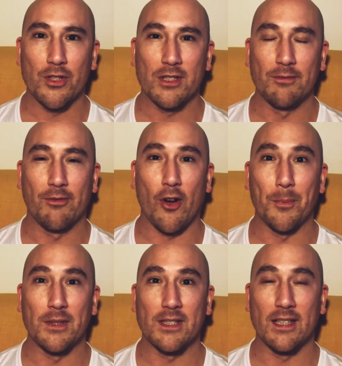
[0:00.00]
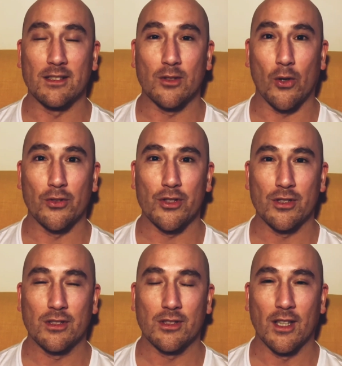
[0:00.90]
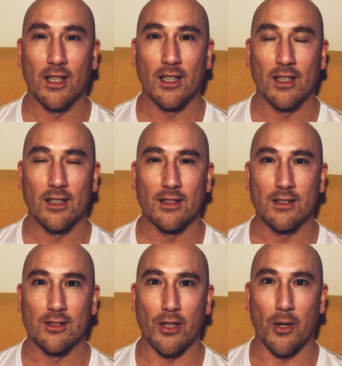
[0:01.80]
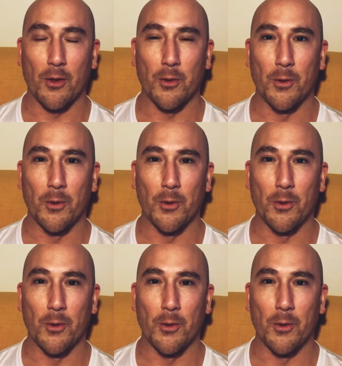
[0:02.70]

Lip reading: and 5% is conscious. So